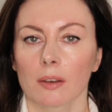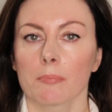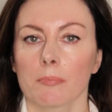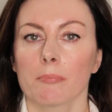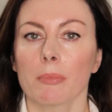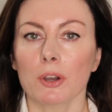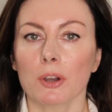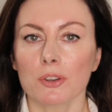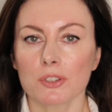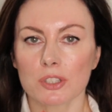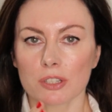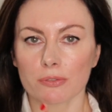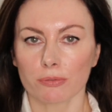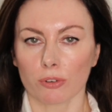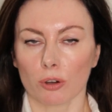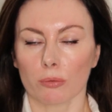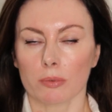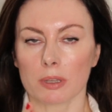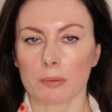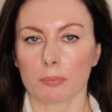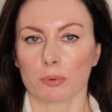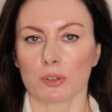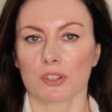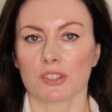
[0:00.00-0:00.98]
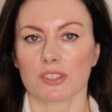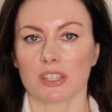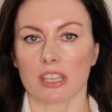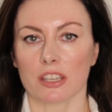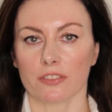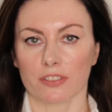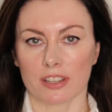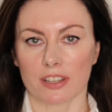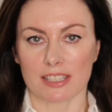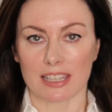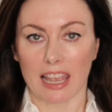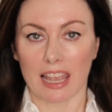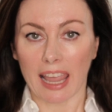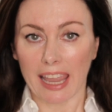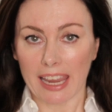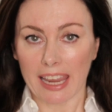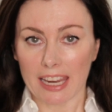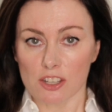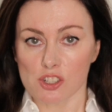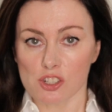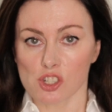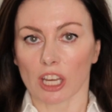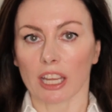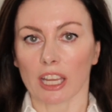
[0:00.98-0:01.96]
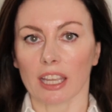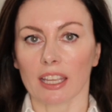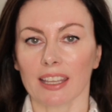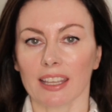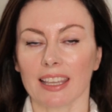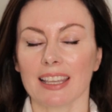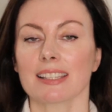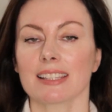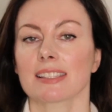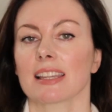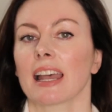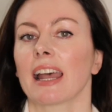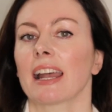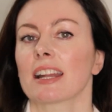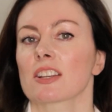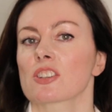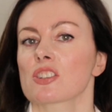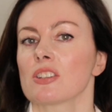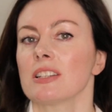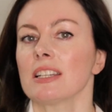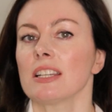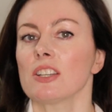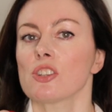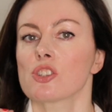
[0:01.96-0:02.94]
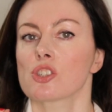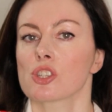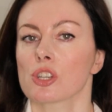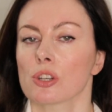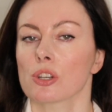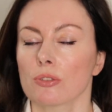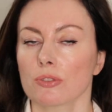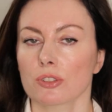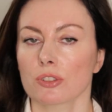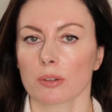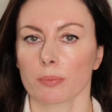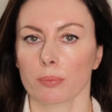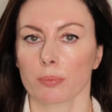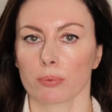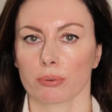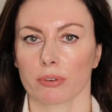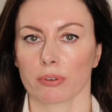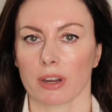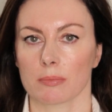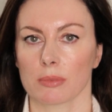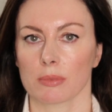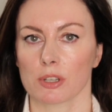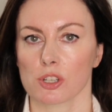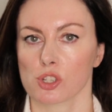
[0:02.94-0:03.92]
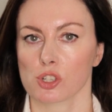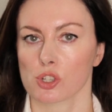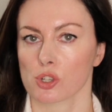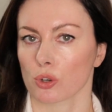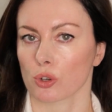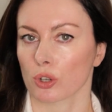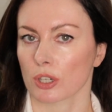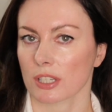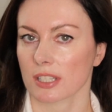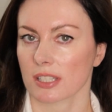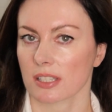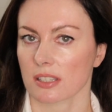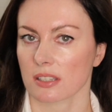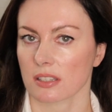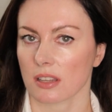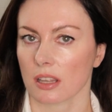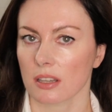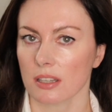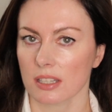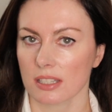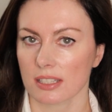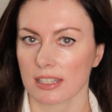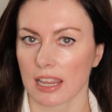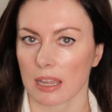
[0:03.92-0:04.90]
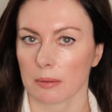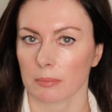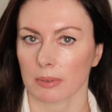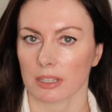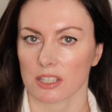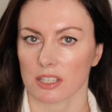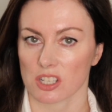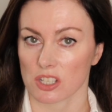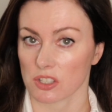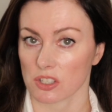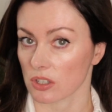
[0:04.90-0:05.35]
Most of what we perceive as aging is actually due to premature sun damage.